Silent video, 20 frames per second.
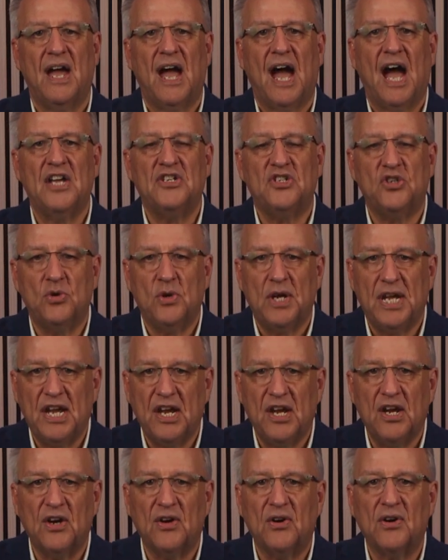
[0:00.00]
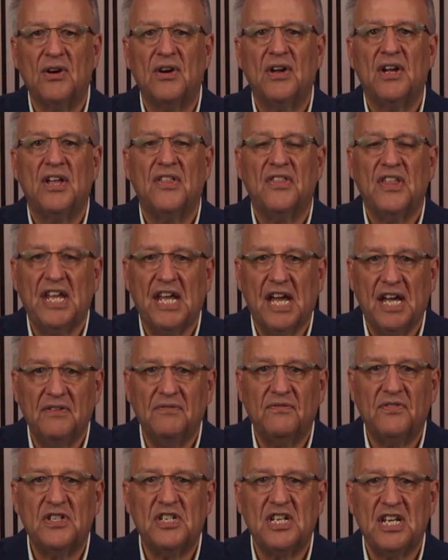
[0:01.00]
as you hear the
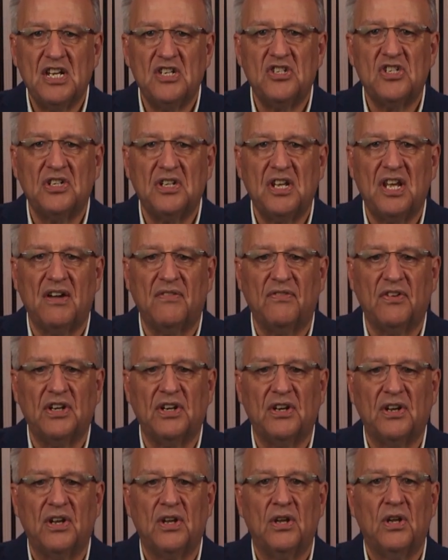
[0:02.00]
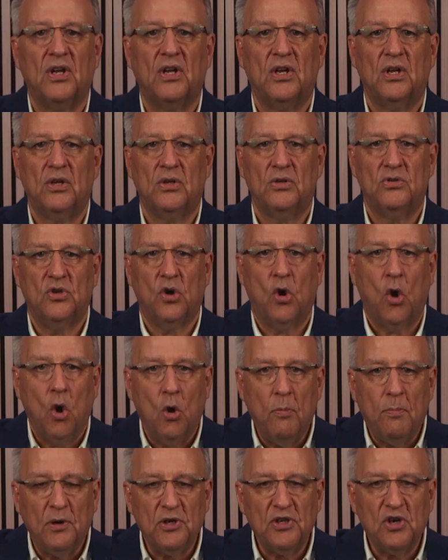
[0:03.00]
invitation given to
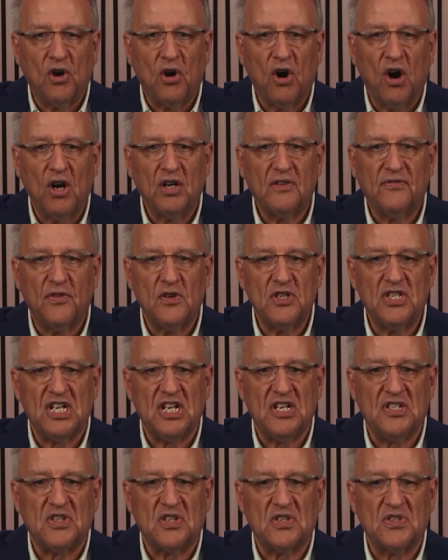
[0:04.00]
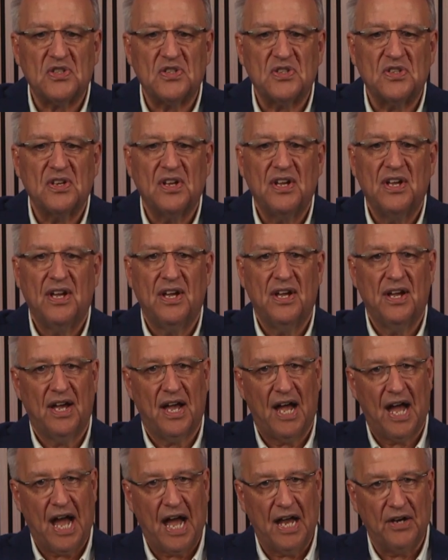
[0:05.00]
open your heart for Jesus
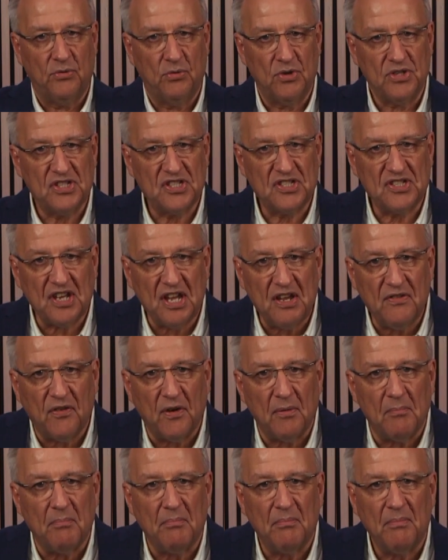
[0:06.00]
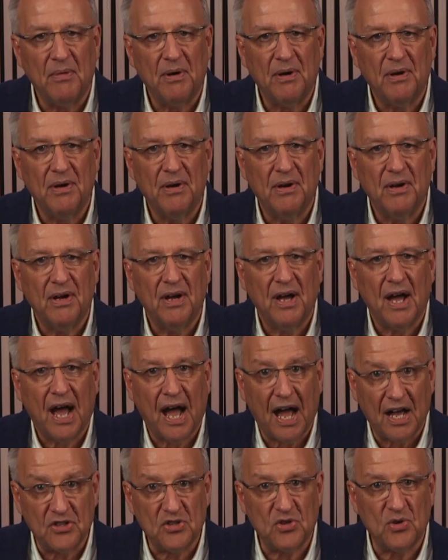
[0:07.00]
and receive him
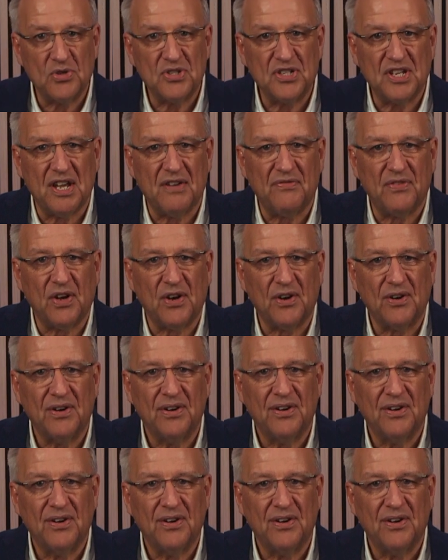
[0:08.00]
as your Savior.